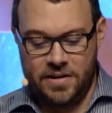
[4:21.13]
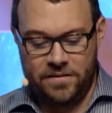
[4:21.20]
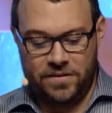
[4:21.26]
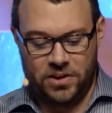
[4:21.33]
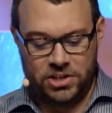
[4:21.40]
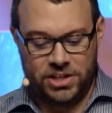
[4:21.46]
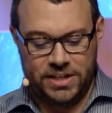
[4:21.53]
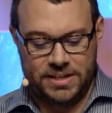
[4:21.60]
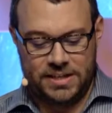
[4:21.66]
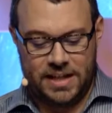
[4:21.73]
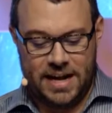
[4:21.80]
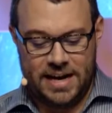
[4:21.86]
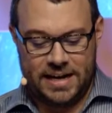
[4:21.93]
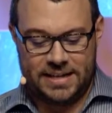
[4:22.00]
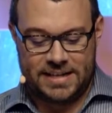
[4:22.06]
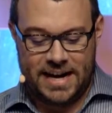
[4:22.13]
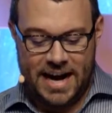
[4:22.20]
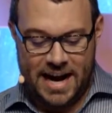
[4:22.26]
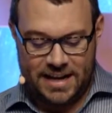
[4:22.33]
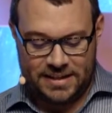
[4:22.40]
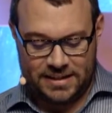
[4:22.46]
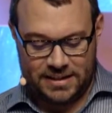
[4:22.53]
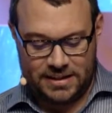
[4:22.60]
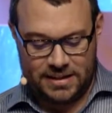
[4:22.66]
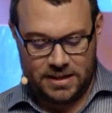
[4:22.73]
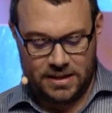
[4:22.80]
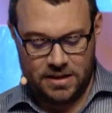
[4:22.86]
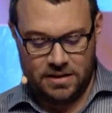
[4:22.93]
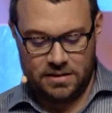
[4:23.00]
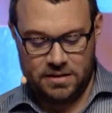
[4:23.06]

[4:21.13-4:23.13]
Functions like tasks,